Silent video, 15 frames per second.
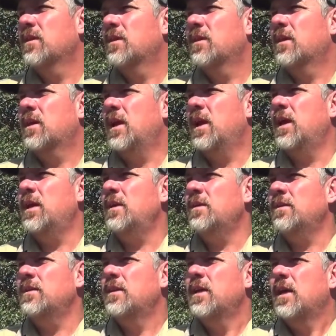Okay?
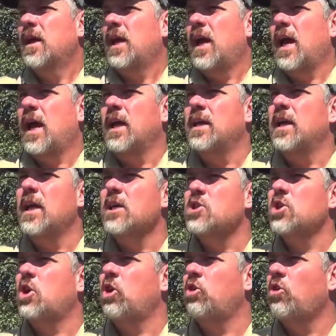And his
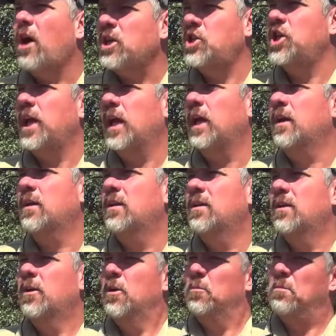crushing
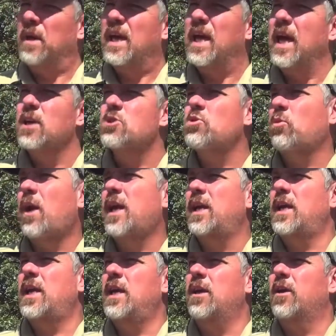begins right
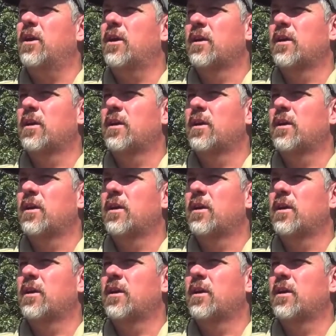here,